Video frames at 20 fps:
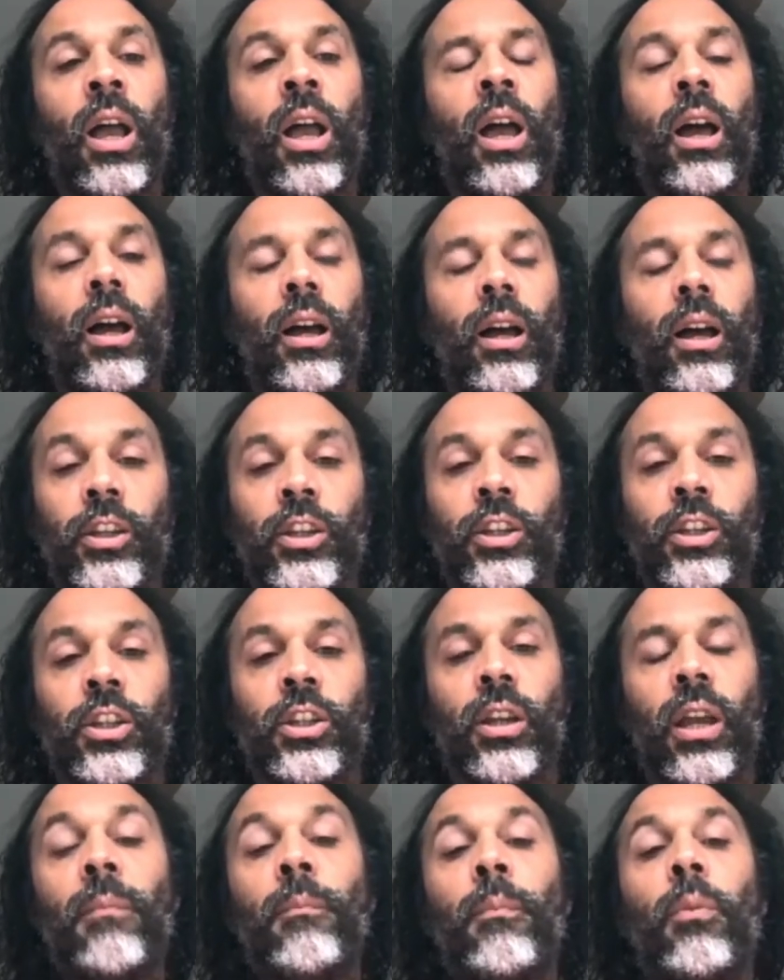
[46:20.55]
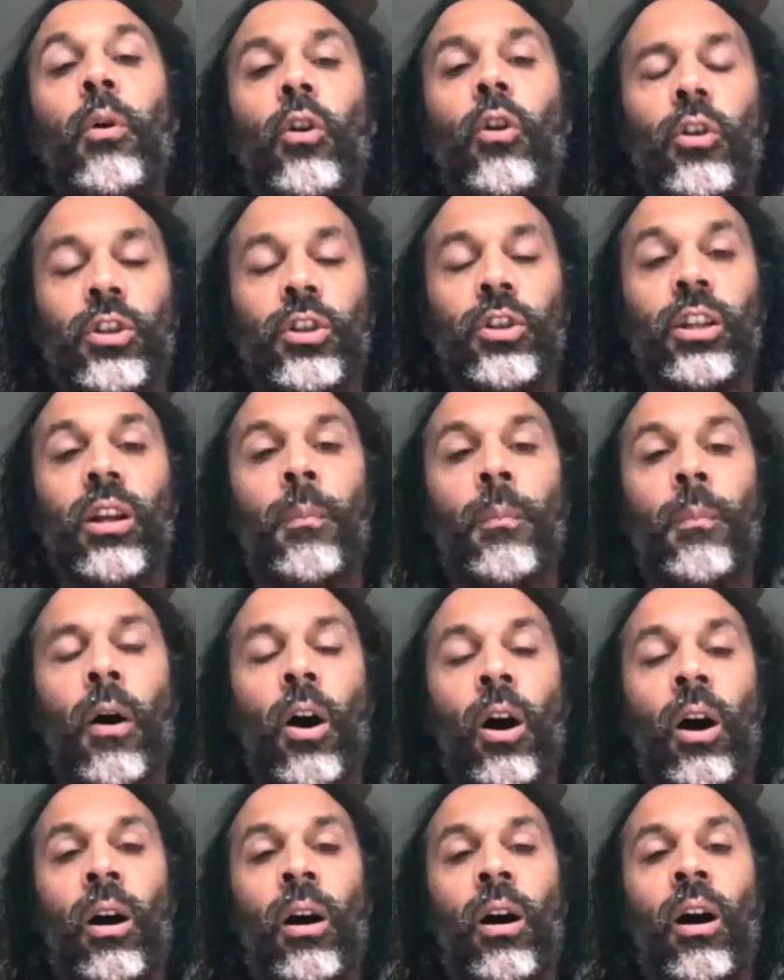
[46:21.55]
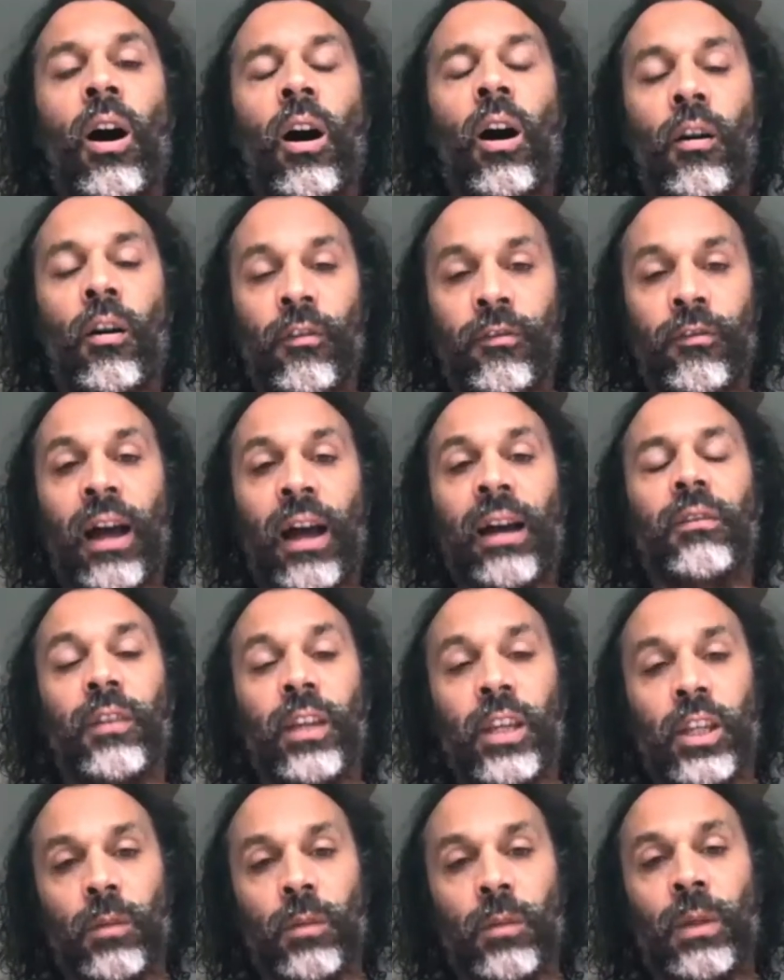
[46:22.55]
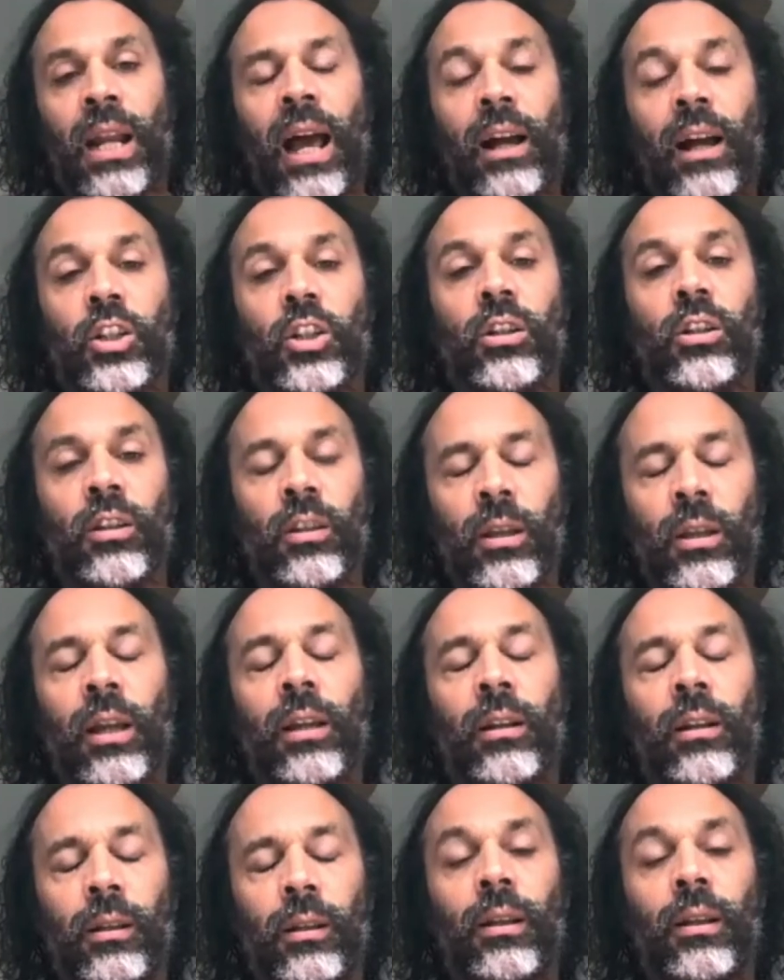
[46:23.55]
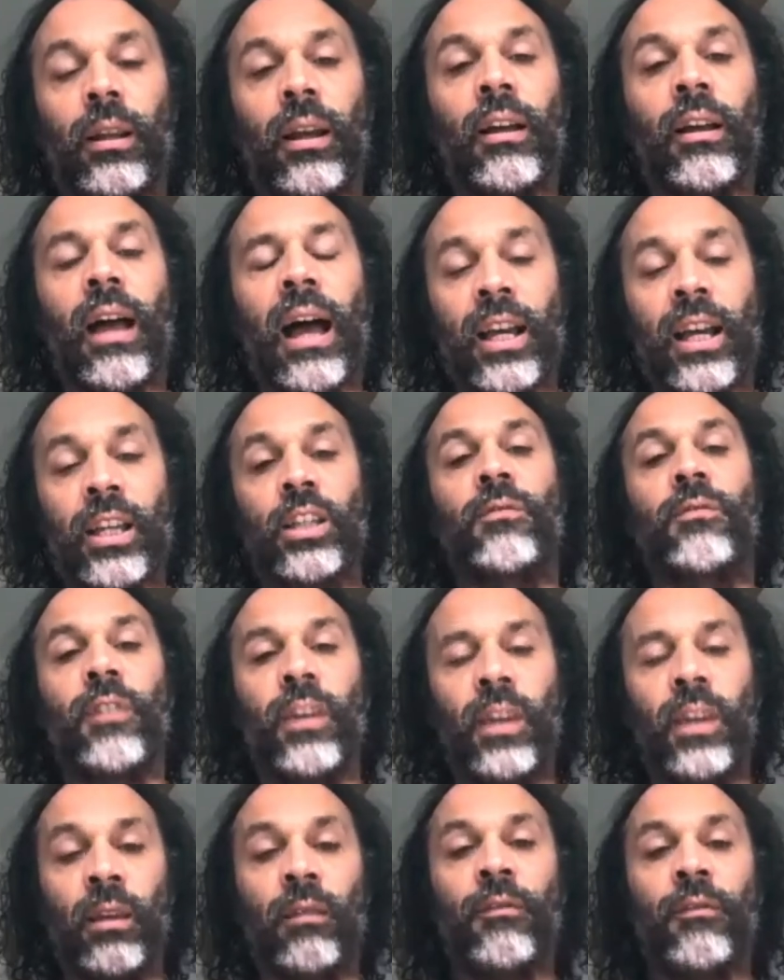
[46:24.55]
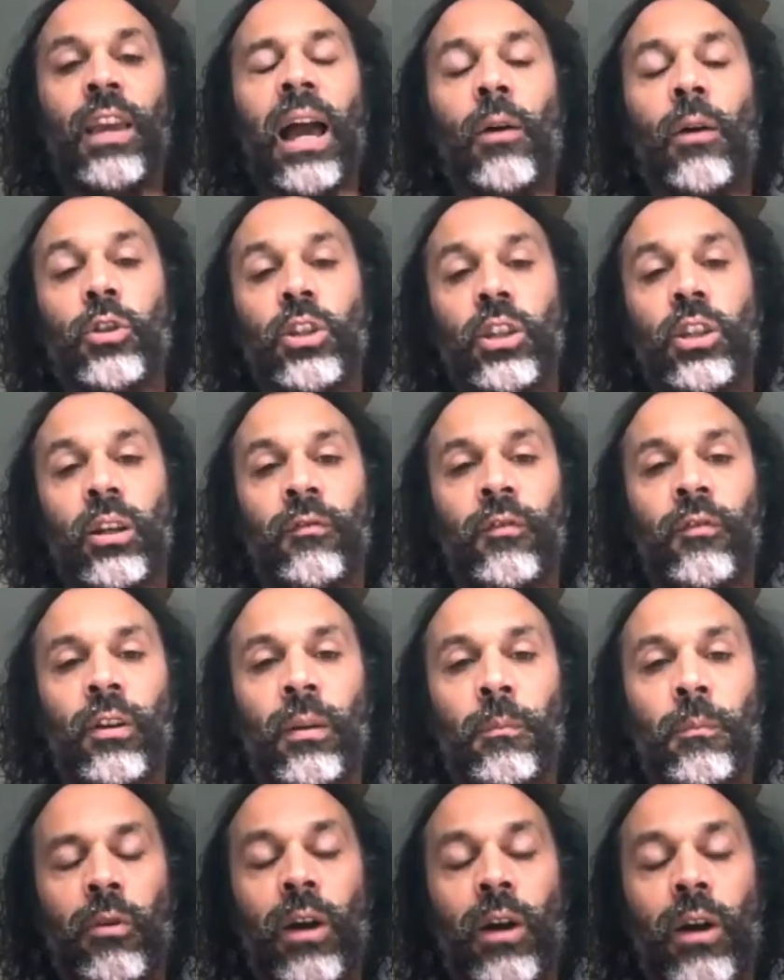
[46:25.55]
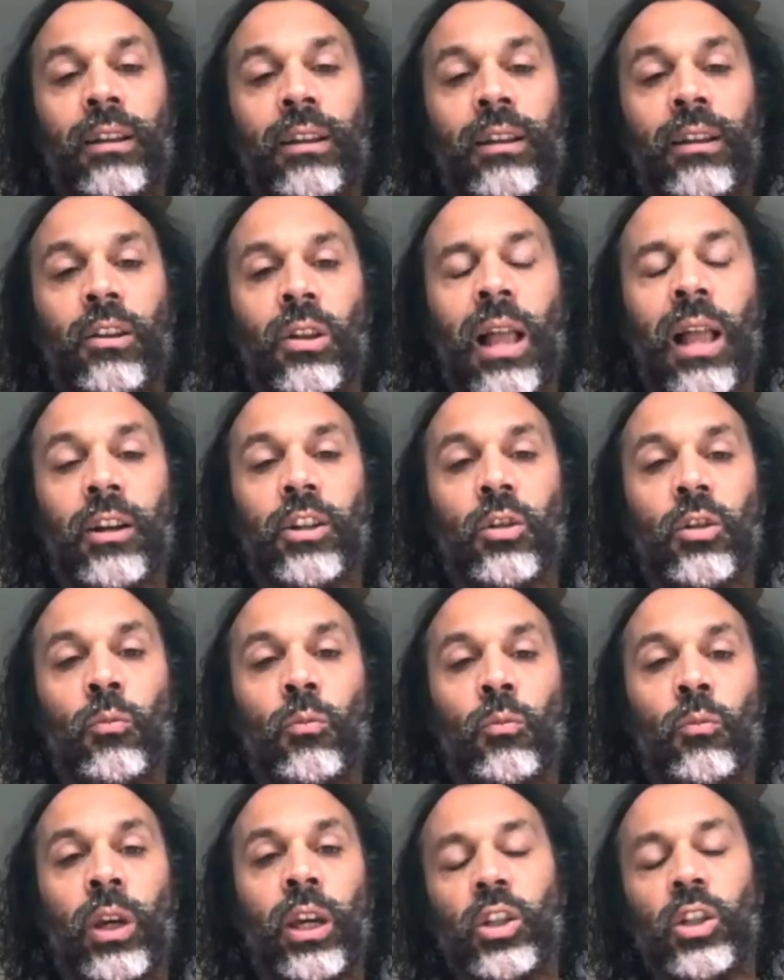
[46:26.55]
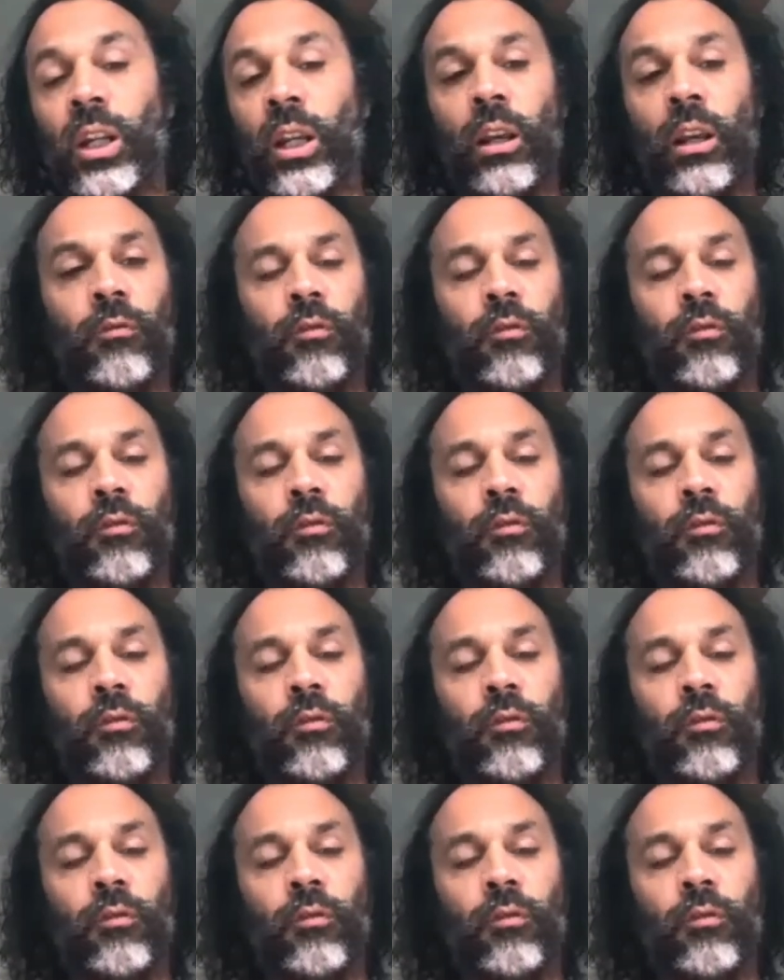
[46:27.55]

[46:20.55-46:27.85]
as important a part of activism and action and as the outer, the practical action we achieve.